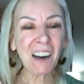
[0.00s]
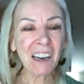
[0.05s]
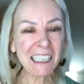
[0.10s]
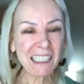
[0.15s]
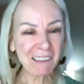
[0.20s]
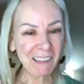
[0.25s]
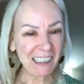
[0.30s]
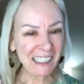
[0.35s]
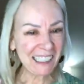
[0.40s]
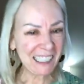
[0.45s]
I can
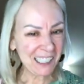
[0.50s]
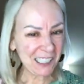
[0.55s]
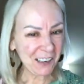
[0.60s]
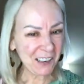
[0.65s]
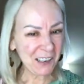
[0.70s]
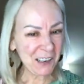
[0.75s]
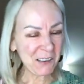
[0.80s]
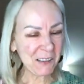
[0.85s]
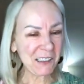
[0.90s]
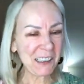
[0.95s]
hardly wait to
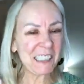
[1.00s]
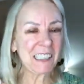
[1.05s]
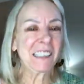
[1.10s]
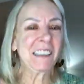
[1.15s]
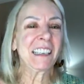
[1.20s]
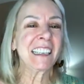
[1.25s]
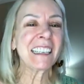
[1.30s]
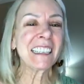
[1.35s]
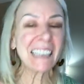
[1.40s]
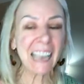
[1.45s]
show you
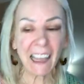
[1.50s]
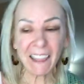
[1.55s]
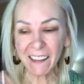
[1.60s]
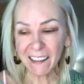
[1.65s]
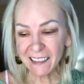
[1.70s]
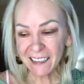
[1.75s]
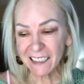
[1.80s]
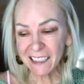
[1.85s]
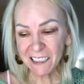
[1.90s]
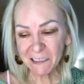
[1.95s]
this, this, I
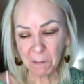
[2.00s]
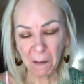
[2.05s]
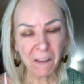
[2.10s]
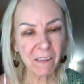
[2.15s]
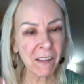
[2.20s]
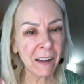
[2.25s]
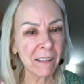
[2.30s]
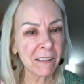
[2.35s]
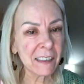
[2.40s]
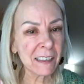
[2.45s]
think this is
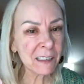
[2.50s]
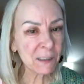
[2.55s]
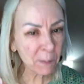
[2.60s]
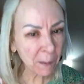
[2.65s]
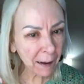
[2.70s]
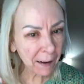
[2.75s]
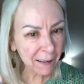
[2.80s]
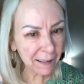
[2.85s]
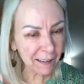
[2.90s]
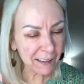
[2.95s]
my favorite
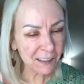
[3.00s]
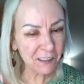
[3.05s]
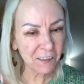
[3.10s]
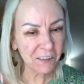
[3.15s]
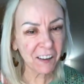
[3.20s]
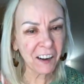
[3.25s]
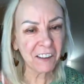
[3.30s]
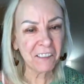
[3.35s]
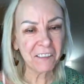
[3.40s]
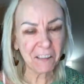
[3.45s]
sweater
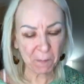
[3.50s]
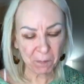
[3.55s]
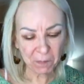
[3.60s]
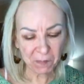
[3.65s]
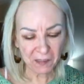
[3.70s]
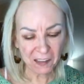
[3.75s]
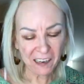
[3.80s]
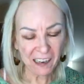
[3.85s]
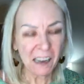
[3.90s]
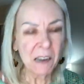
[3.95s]
so far
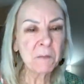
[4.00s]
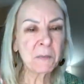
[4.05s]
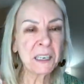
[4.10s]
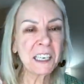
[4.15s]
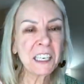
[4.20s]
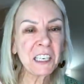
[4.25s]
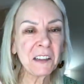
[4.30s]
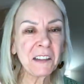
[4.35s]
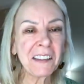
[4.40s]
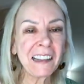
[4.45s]
from
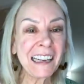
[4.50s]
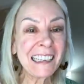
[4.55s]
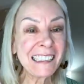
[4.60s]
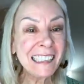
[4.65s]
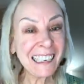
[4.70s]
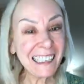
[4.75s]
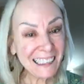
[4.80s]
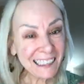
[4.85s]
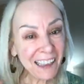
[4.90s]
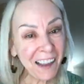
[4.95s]
Pretty Cute
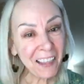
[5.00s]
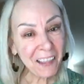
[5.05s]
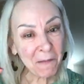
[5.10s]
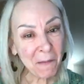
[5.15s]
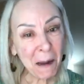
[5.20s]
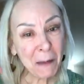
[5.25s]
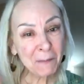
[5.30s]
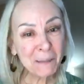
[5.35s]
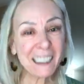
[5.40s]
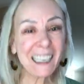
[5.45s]
Things and it's on
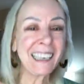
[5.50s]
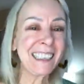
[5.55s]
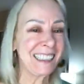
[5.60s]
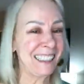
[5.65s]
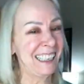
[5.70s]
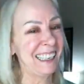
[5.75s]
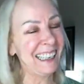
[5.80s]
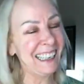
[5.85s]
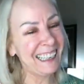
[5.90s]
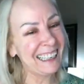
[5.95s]
the
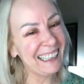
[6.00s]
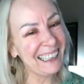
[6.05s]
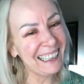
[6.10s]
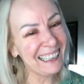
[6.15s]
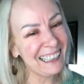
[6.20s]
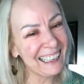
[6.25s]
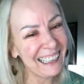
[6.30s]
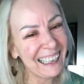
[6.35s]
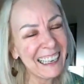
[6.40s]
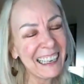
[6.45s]
website.
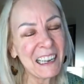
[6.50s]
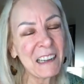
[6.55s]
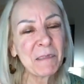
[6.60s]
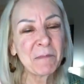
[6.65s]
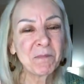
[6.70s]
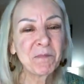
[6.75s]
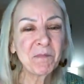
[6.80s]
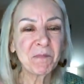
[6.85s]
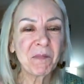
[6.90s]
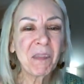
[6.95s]

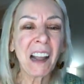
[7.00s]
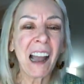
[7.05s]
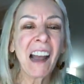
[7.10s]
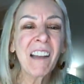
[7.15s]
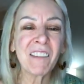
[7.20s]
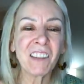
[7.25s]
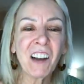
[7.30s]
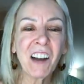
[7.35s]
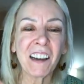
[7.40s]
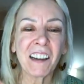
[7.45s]

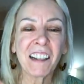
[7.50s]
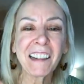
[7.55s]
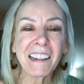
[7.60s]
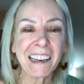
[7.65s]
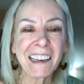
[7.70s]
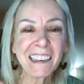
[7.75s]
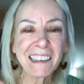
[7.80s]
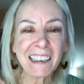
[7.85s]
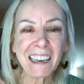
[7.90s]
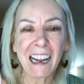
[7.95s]
I've got
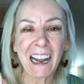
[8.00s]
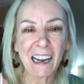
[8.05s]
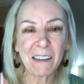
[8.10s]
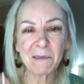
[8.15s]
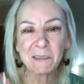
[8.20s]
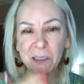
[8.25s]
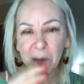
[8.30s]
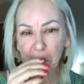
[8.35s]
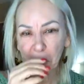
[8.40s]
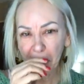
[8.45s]
like,
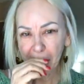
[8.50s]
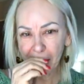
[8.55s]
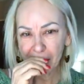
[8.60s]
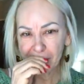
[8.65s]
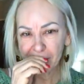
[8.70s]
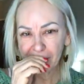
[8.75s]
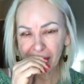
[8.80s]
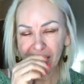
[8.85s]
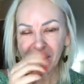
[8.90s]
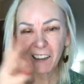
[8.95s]
I'm so
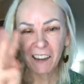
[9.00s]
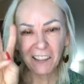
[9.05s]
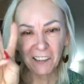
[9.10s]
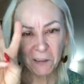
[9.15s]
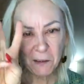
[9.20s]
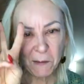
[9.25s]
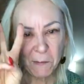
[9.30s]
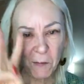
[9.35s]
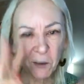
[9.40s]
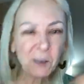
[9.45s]
bad. I've
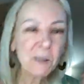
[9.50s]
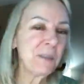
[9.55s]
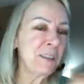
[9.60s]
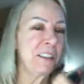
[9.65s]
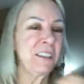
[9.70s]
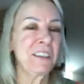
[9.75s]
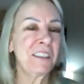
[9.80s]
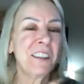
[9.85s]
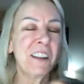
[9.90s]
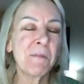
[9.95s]
got three more
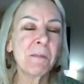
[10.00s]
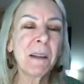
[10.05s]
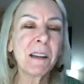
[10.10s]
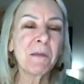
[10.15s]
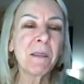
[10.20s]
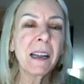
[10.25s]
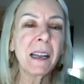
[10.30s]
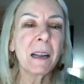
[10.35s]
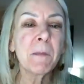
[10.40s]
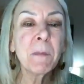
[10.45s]
orders on
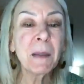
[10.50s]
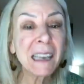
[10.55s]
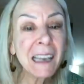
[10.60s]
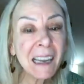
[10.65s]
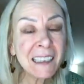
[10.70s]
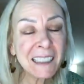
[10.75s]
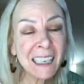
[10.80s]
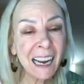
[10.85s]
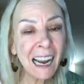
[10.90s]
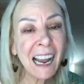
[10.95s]
my way
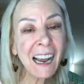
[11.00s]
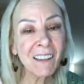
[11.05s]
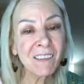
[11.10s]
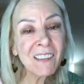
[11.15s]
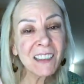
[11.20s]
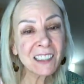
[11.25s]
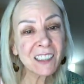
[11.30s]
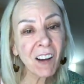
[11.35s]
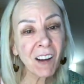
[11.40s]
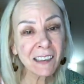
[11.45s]
because I
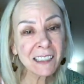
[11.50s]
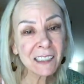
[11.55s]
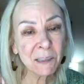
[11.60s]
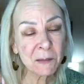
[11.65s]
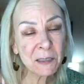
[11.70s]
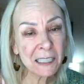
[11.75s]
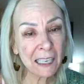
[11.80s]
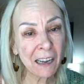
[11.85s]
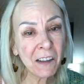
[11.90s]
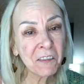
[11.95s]
have this
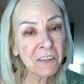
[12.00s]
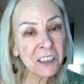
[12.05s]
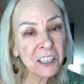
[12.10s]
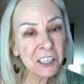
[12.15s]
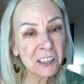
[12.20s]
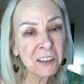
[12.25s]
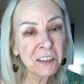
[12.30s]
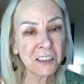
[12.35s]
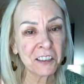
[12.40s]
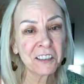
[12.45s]
awesome sale
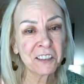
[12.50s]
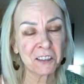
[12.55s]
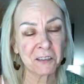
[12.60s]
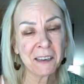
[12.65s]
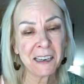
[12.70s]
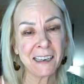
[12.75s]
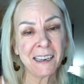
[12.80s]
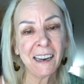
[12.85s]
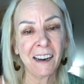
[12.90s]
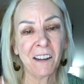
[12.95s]
for you
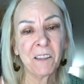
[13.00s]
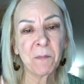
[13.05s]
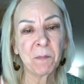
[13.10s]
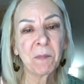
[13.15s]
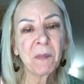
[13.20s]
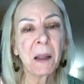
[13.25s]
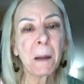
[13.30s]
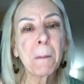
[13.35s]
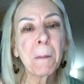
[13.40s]
girls right now.